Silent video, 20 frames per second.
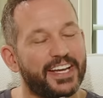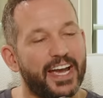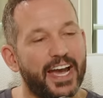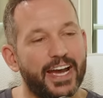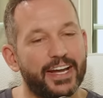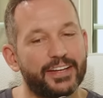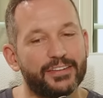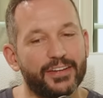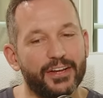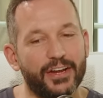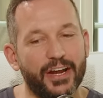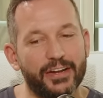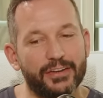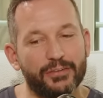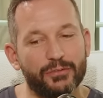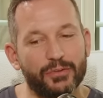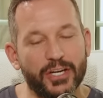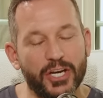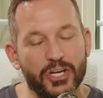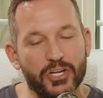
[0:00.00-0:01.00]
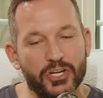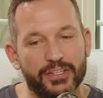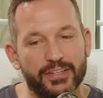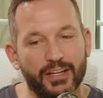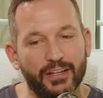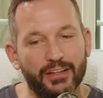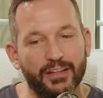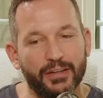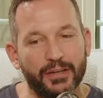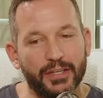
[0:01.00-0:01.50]
And can you
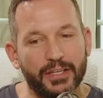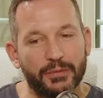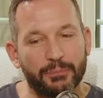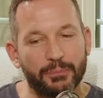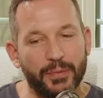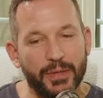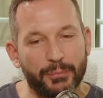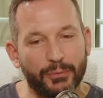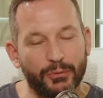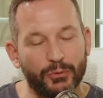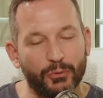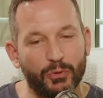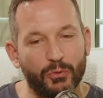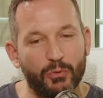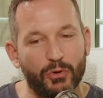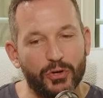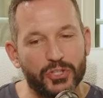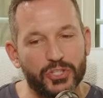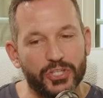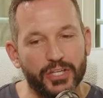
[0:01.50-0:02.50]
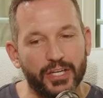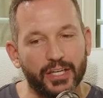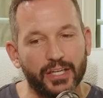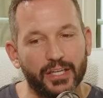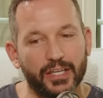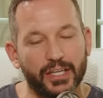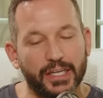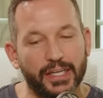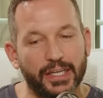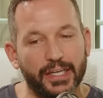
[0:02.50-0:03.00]
tell people who are
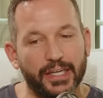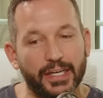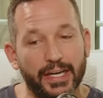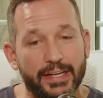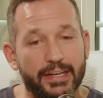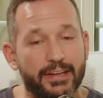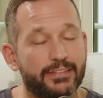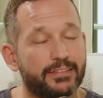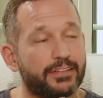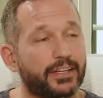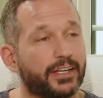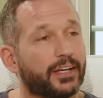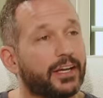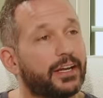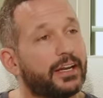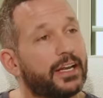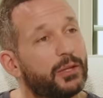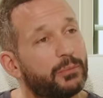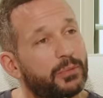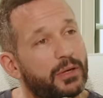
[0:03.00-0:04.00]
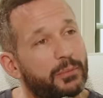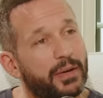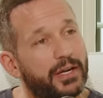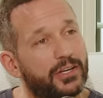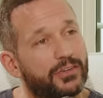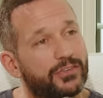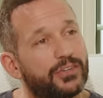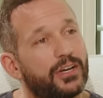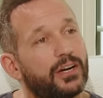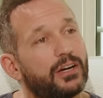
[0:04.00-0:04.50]
watching and listening a little bit about
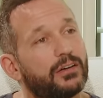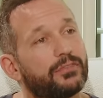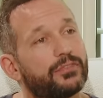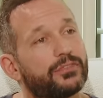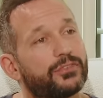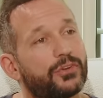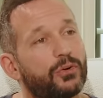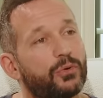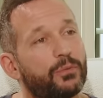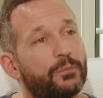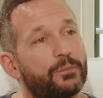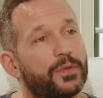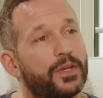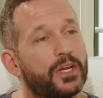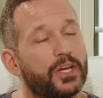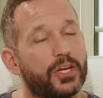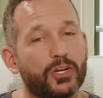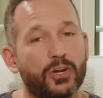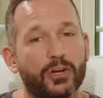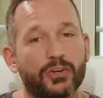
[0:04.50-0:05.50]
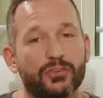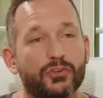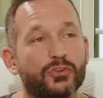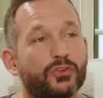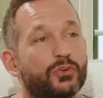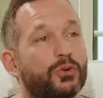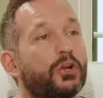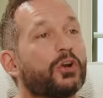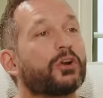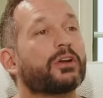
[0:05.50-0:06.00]
yourself? So, you know, because you
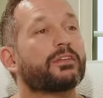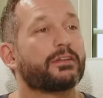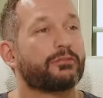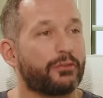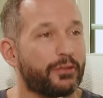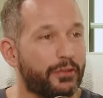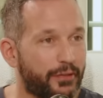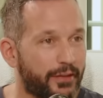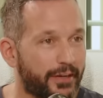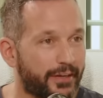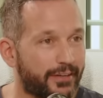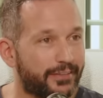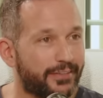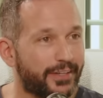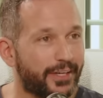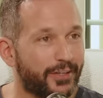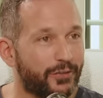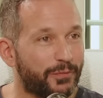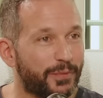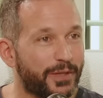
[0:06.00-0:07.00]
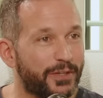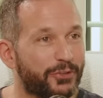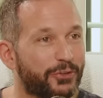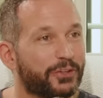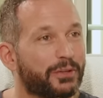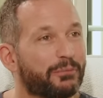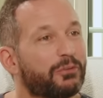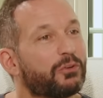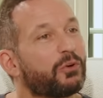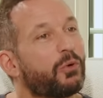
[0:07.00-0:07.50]
do a lot of different things and you've been
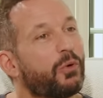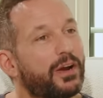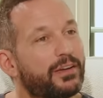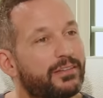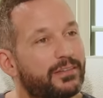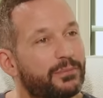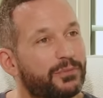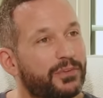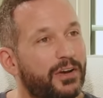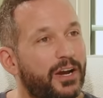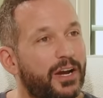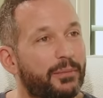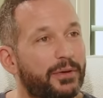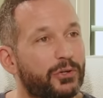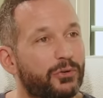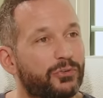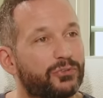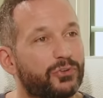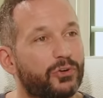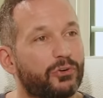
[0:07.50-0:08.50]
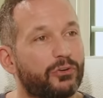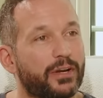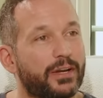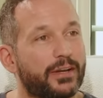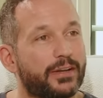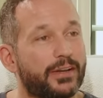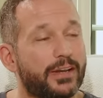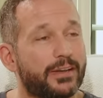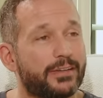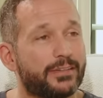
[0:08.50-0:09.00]
doing them for quite some time and your
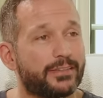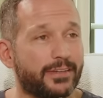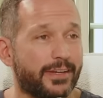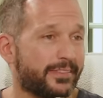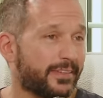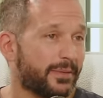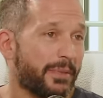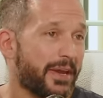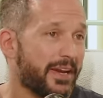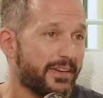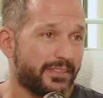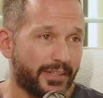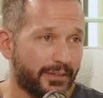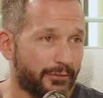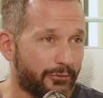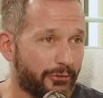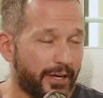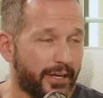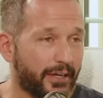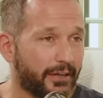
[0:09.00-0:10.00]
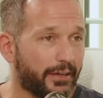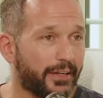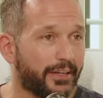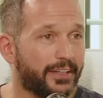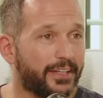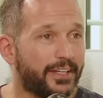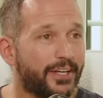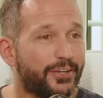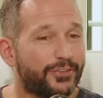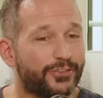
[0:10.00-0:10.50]
story is amazing, frankly.
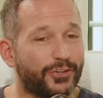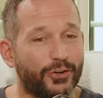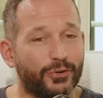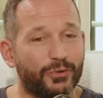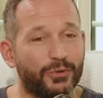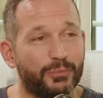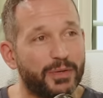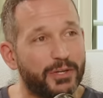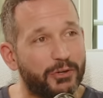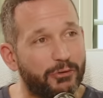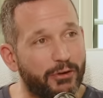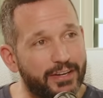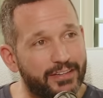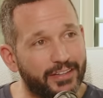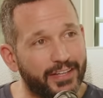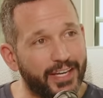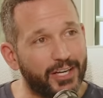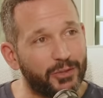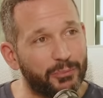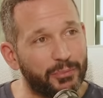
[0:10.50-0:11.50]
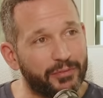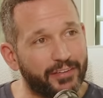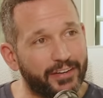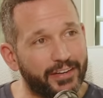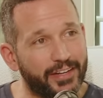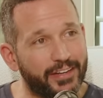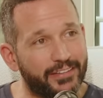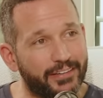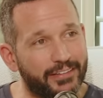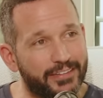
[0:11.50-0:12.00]
So it would be great to get a little bit
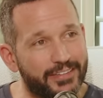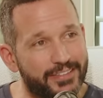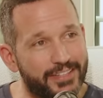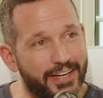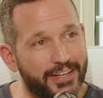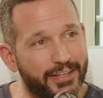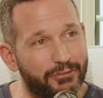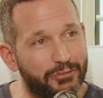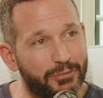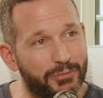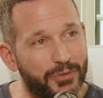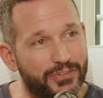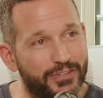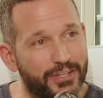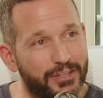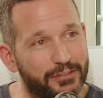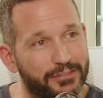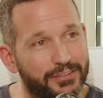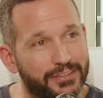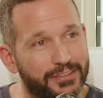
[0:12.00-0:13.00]
of an understanding from yourself.